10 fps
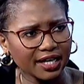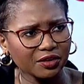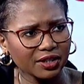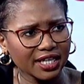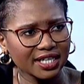I
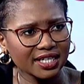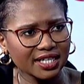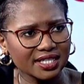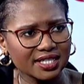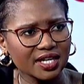know that it
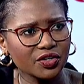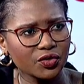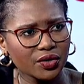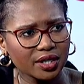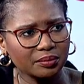is
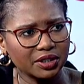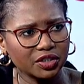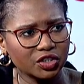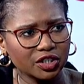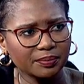incredibly
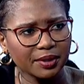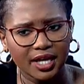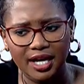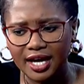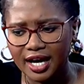cheap.
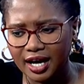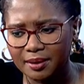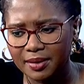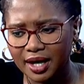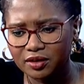
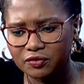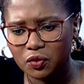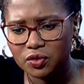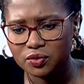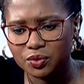And of
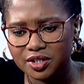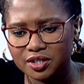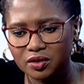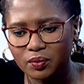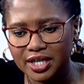course, we're
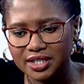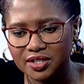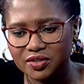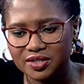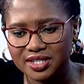still
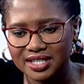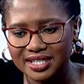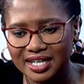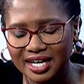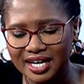waiting to
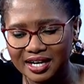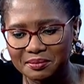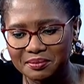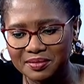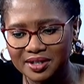see
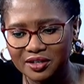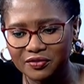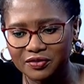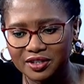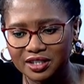
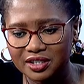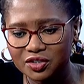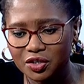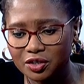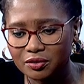if the
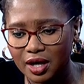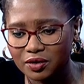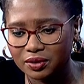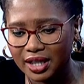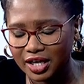
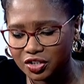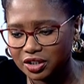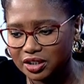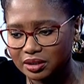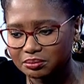turnaround will
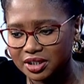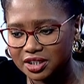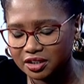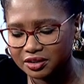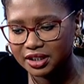actually
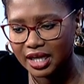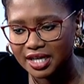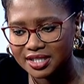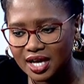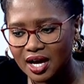
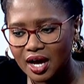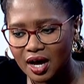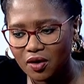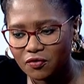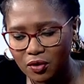materialize.
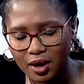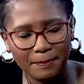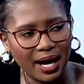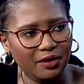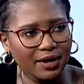A
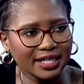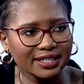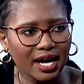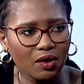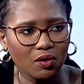buy right
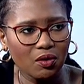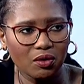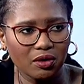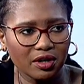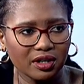now
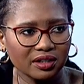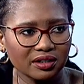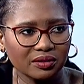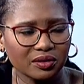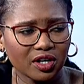or
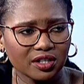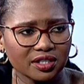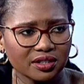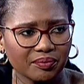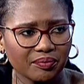not?